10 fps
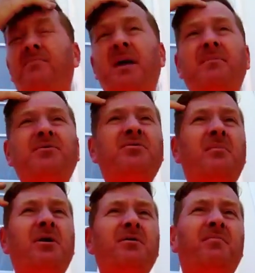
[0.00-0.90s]
maybe
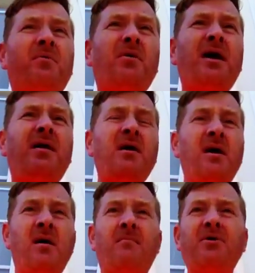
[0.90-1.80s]
some on the forehead.
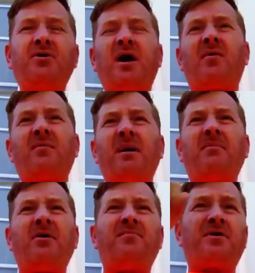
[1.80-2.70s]
But you got to
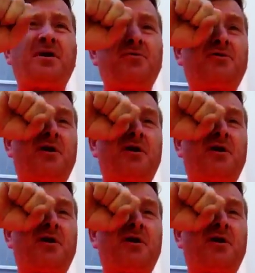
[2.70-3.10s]
remember, if the kid's